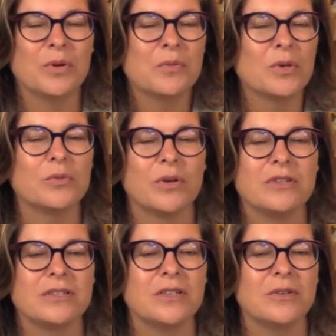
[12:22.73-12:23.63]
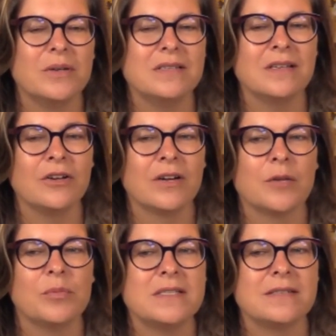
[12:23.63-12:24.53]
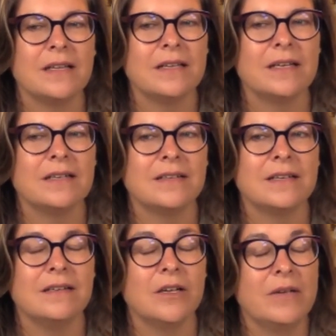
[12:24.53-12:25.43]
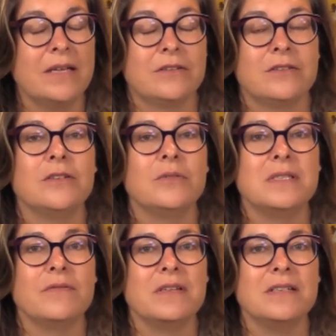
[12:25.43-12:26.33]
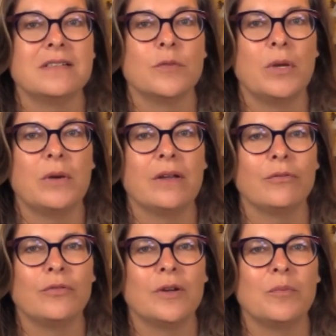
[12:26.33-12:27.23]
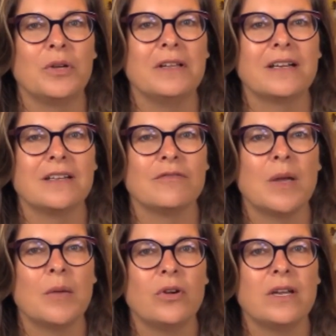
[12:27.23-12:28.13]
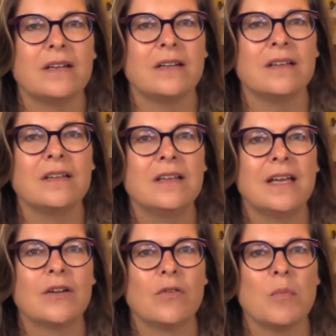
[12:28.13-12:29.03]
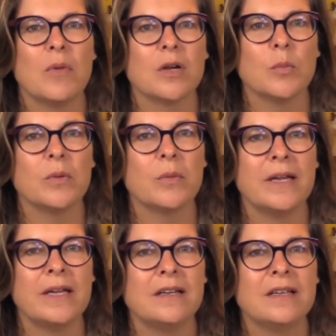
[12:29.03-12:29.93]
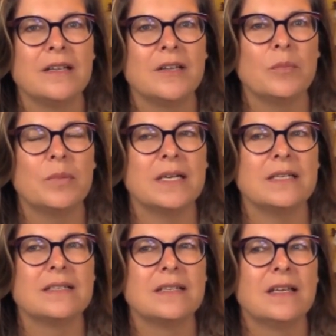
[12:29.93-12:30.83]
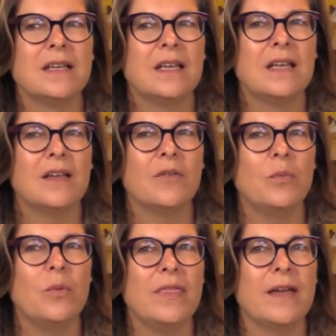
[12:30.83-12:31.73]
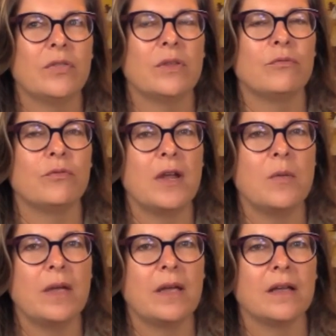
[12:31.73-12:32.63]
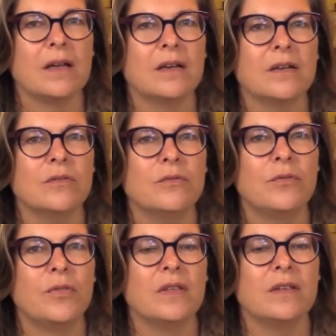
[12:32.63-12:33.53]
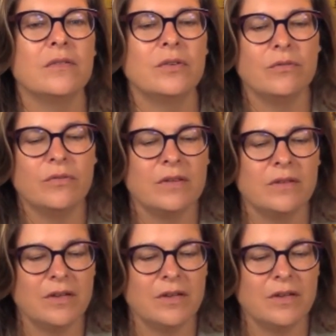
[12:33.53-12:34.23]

World War II is incredibly salient, and, it too is even disappearing from collective memory at a remarkable rate. But without the framing of the sort of the